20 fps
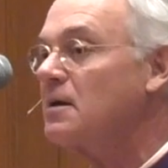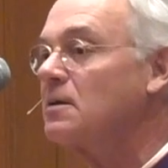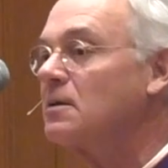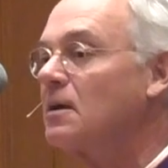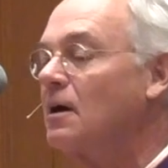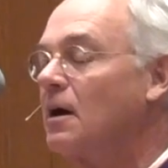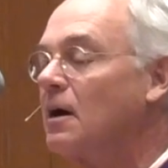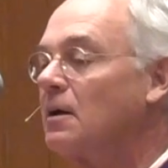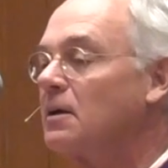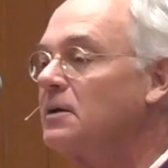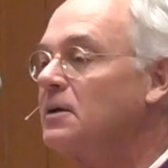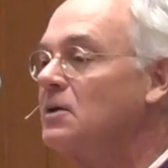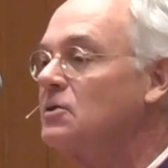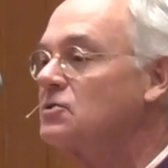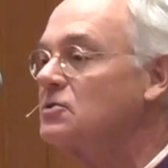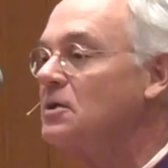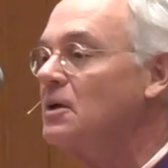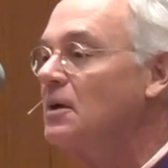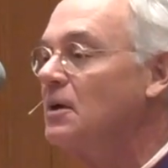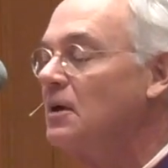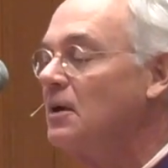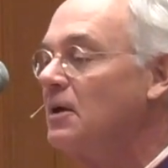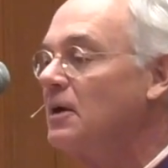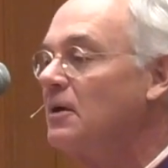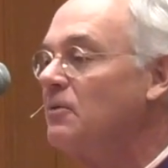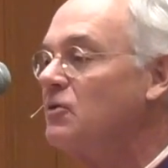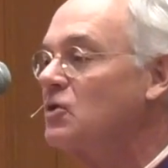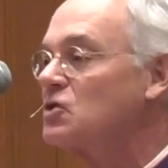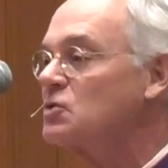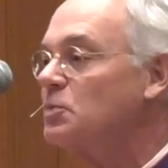colleagues
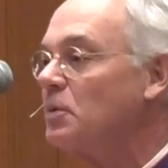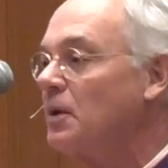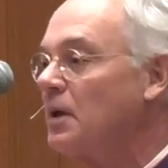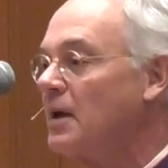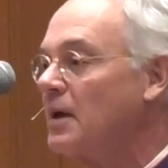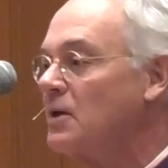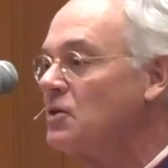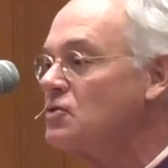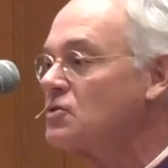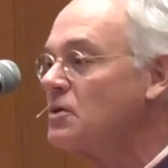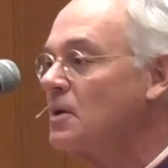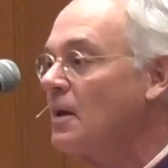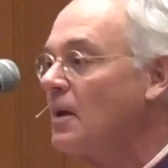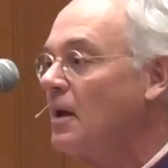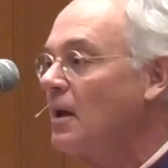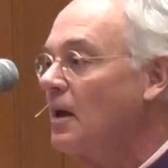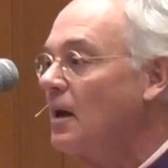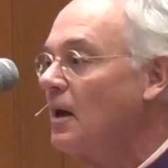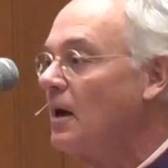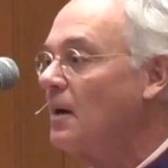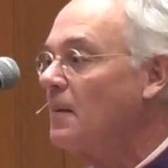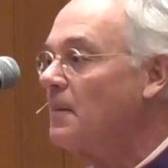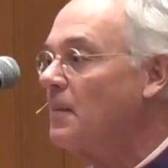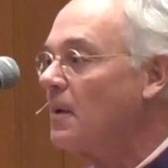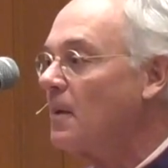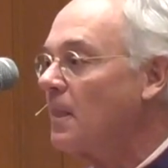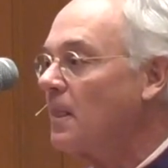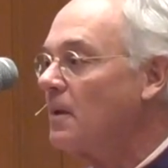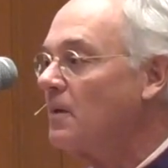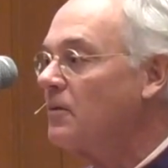in this place.
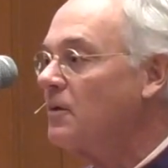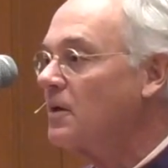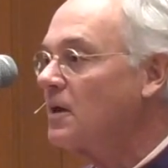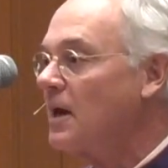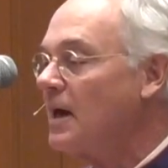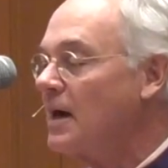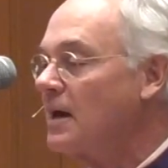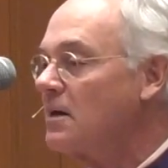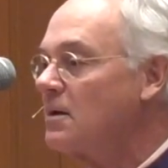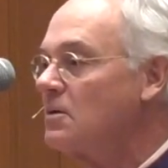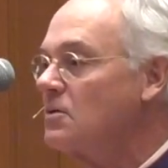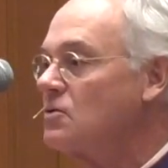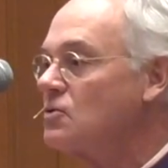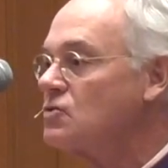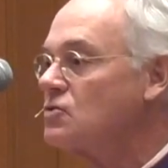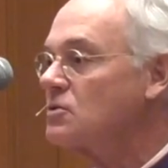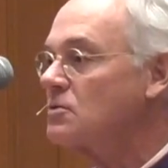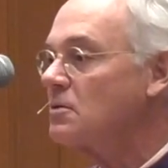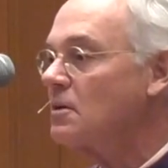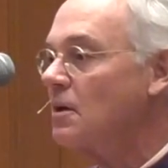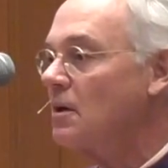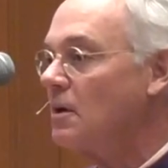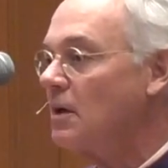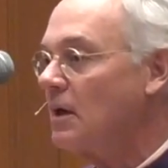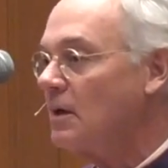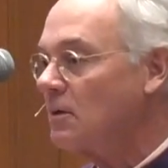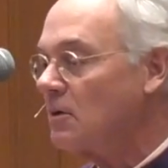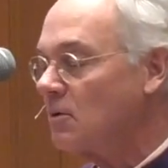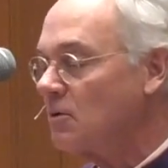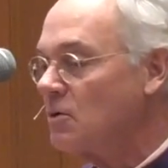The canons
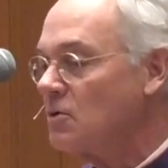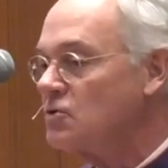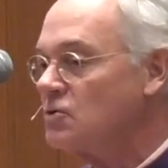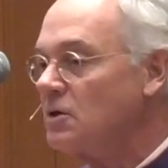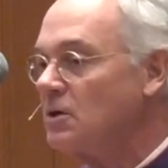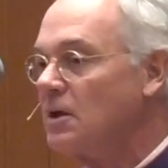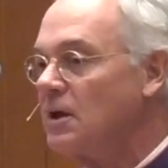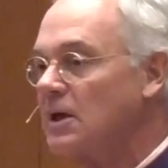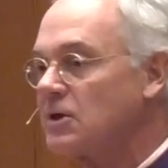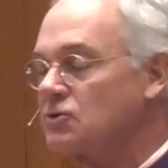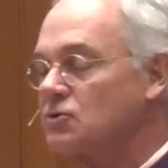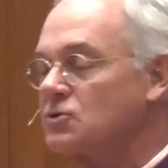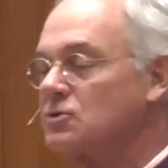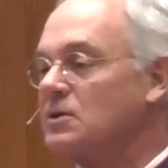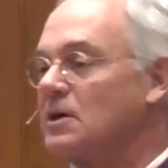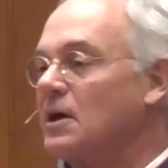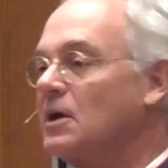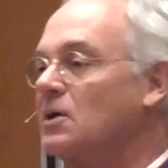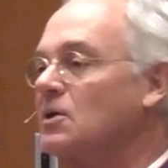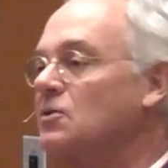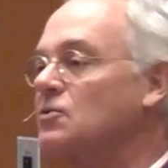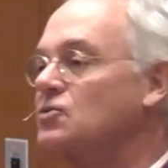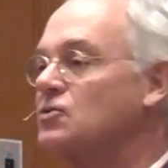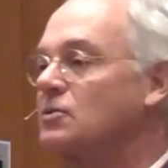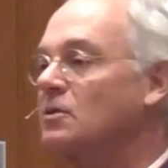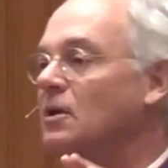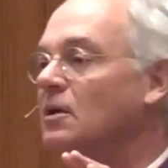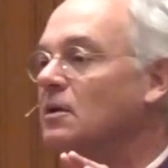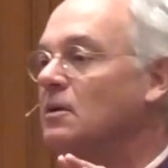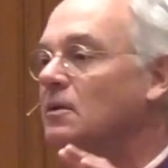and clergy exercise
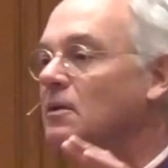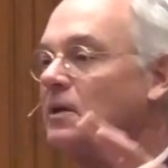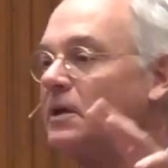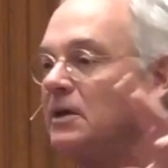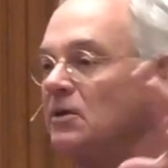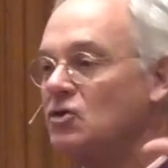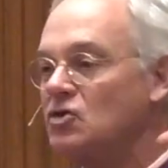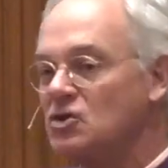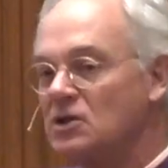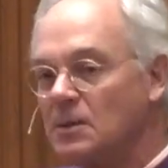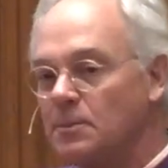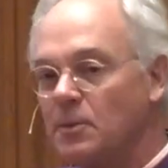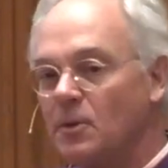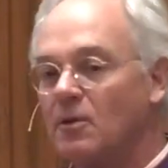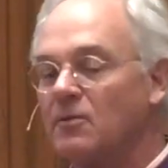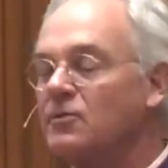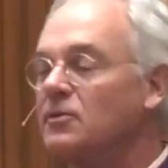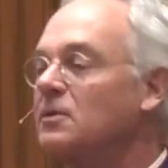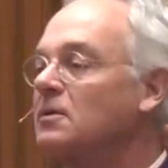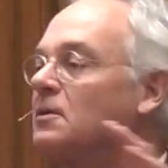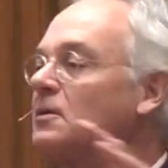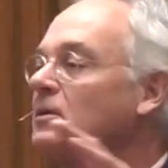leadership over